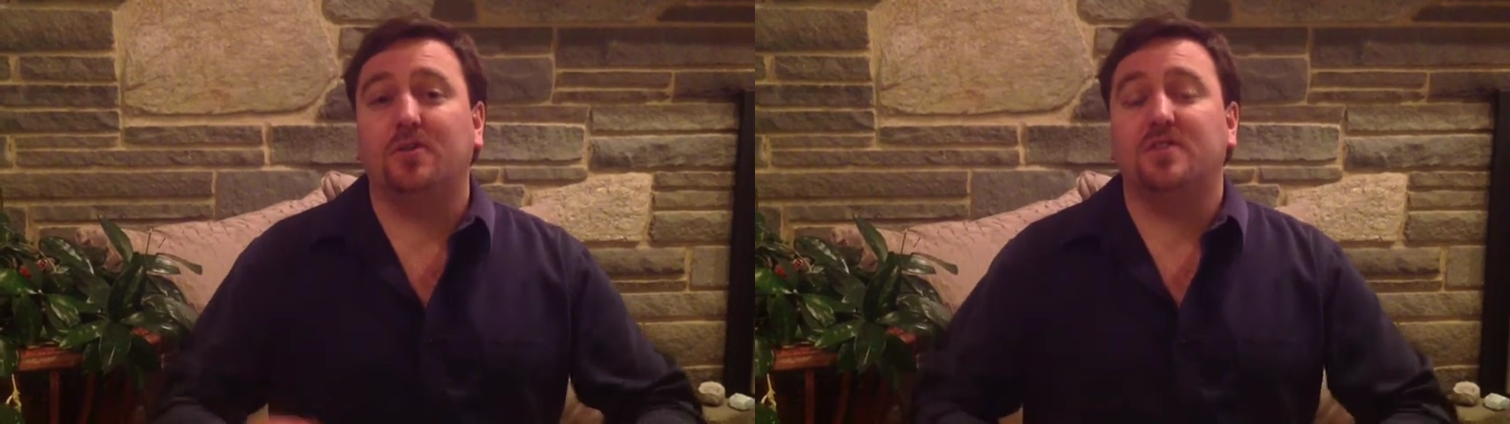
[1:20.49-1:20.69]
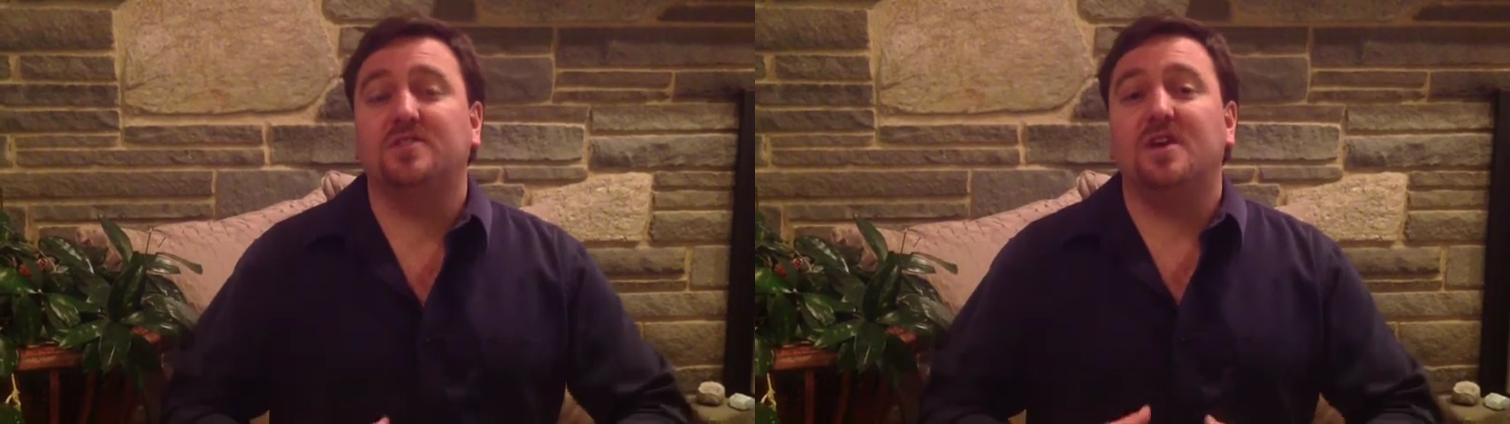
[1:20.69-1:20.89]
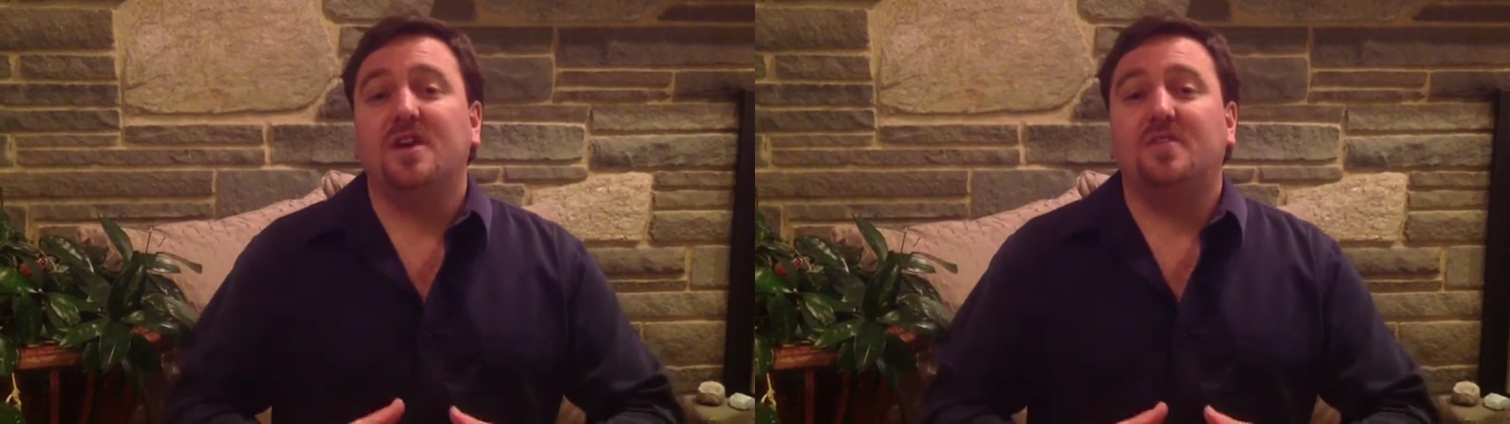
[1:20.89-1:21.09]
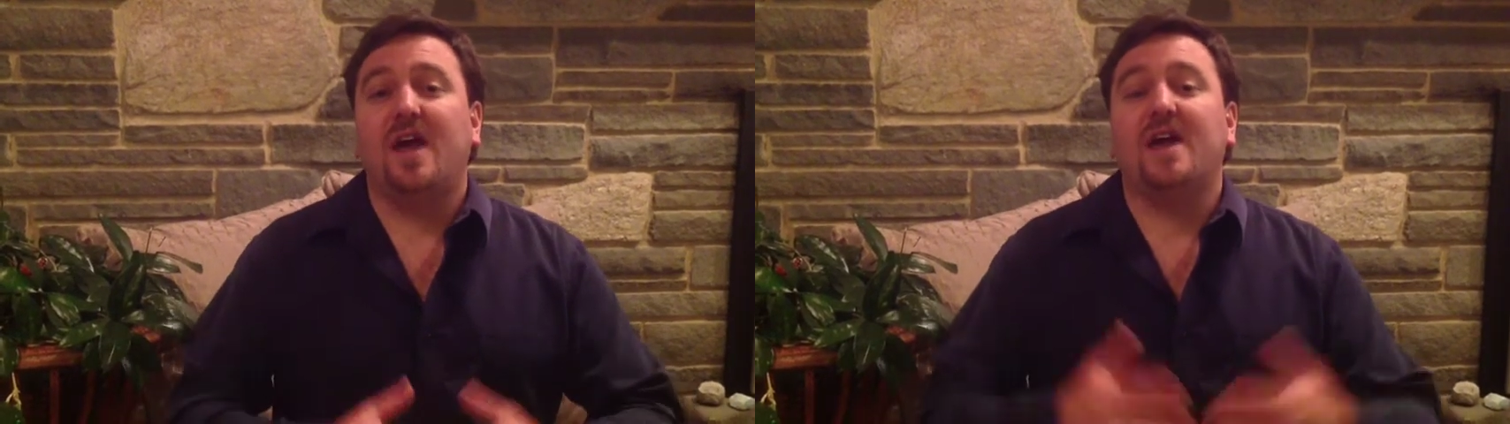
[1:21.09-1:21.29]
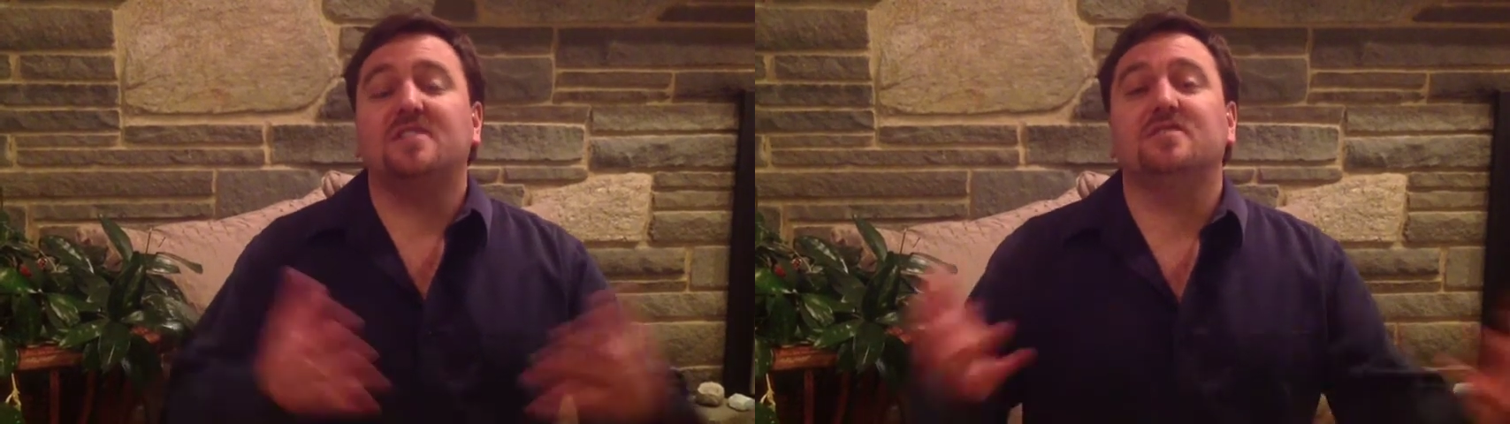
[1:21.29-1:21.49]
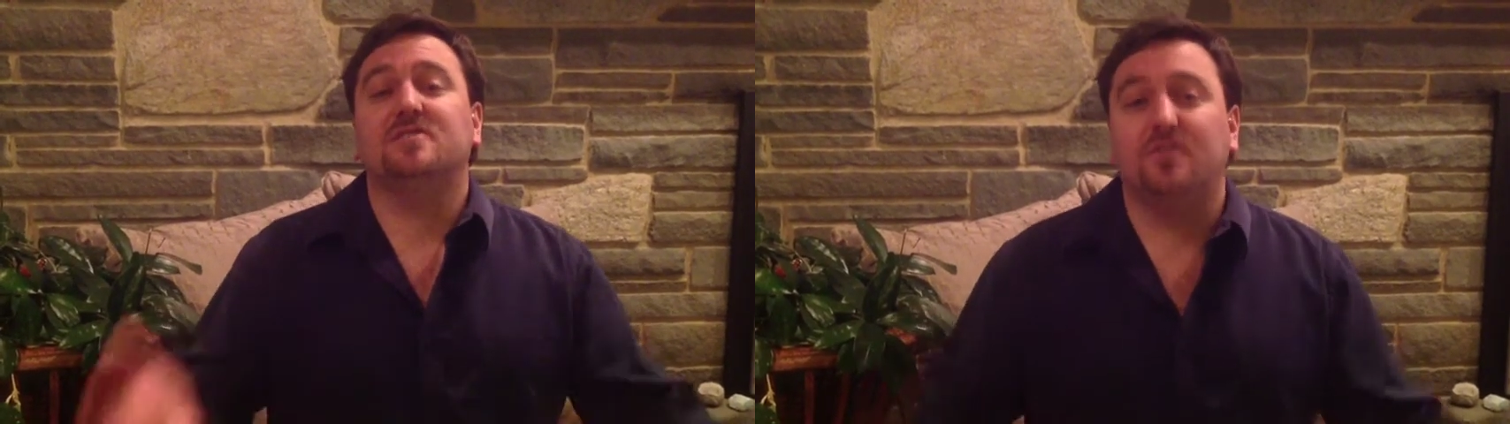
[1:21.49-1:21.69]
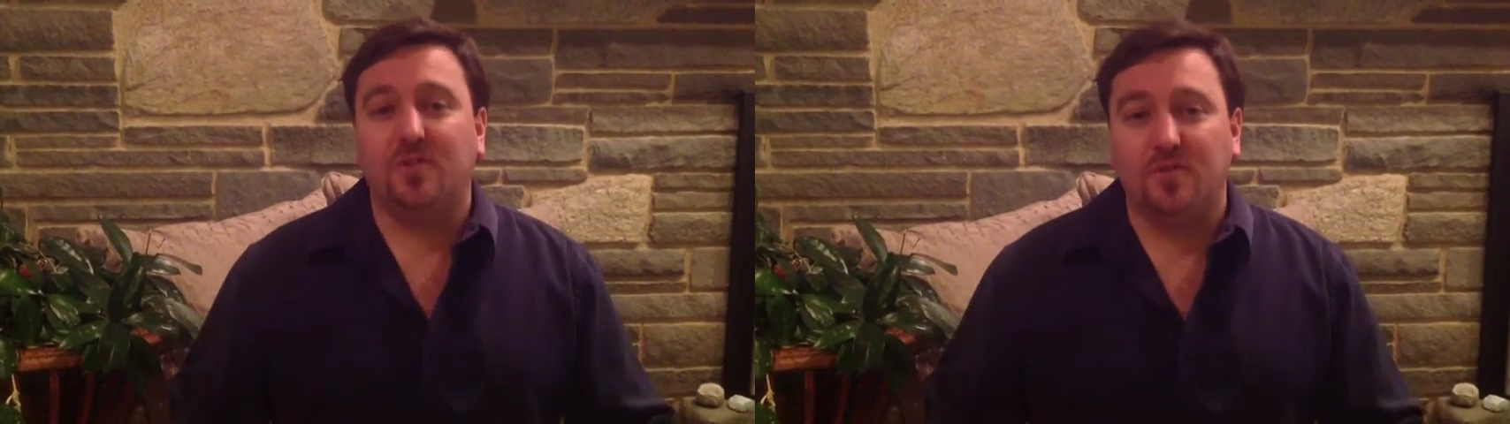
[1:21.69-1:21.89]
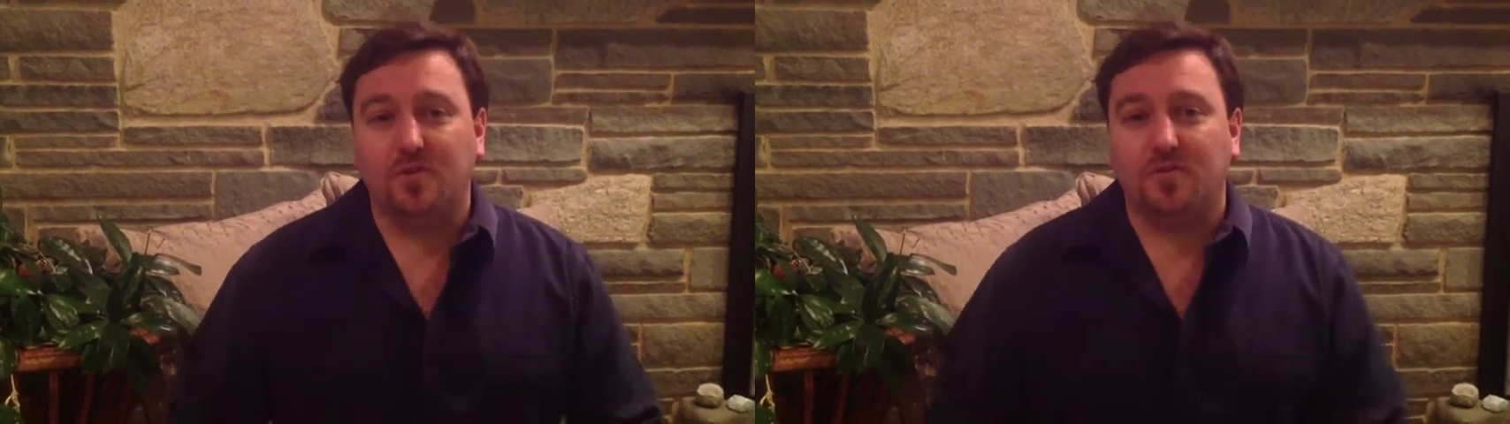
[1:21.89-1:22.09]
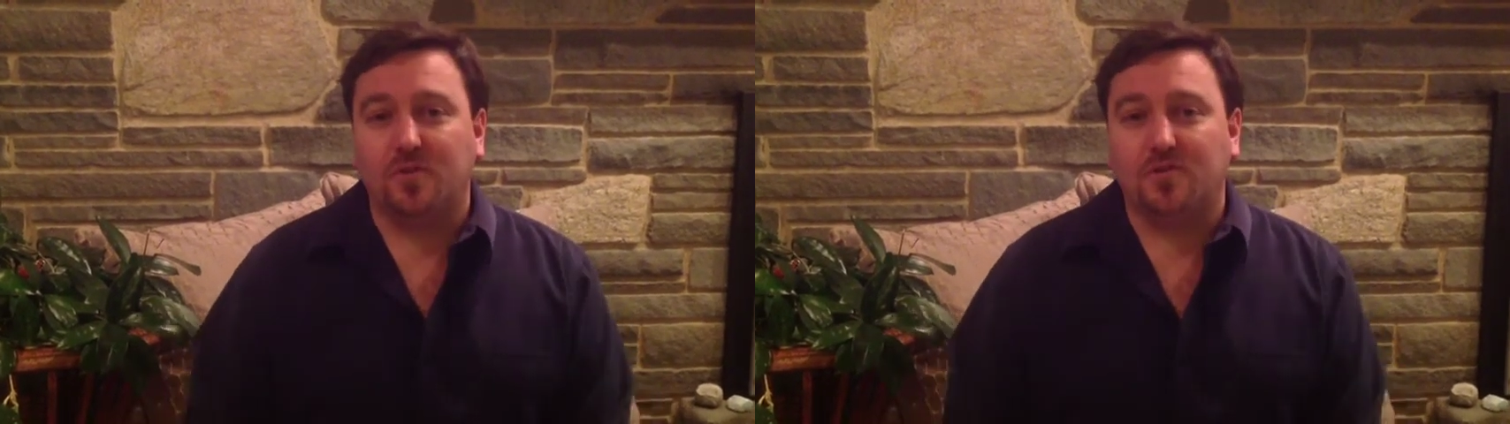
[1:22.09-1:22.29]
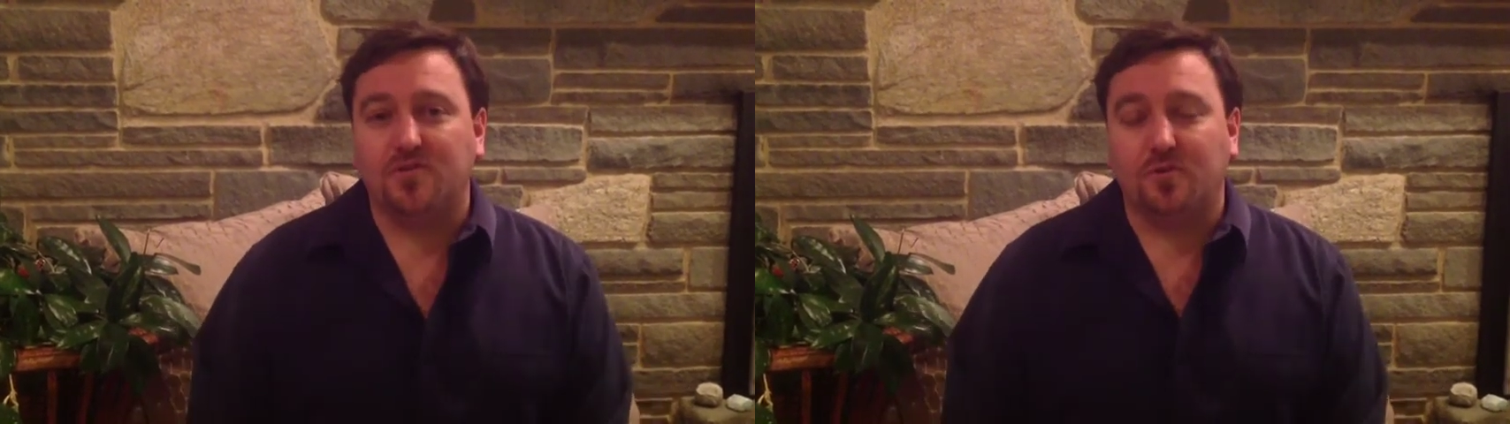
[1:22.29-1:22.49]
or the essence of the universe,